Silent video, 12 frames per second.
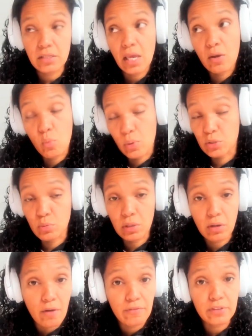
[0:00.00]
and when you are
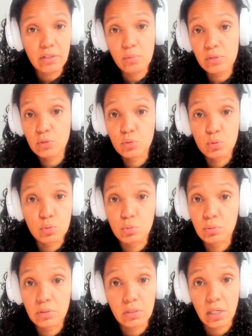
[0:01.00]
comfortable, you
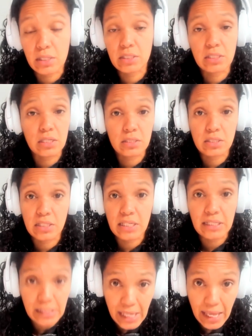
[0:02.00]
can start
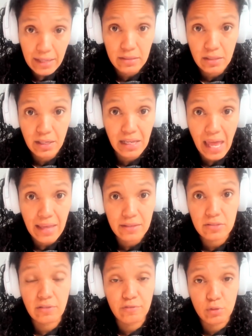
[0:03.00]
seeing
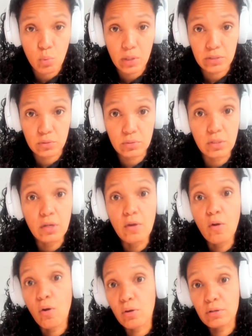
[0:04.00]
clients if you want to,
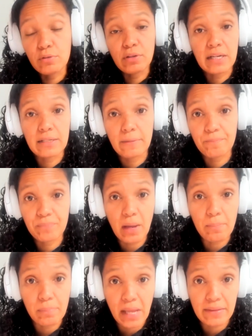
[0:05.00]
or you can
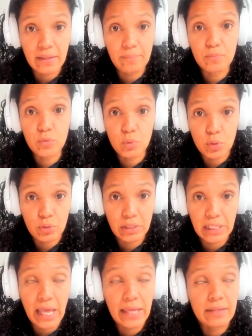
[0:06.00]
apply them to your
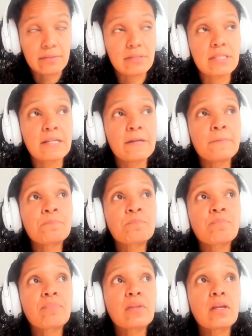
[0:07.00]
clients.
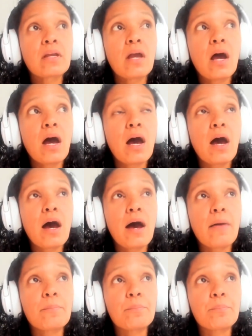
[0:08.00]

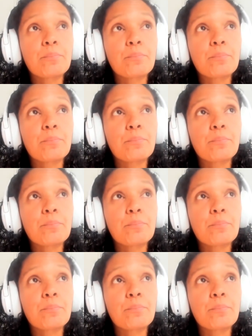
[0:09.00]
In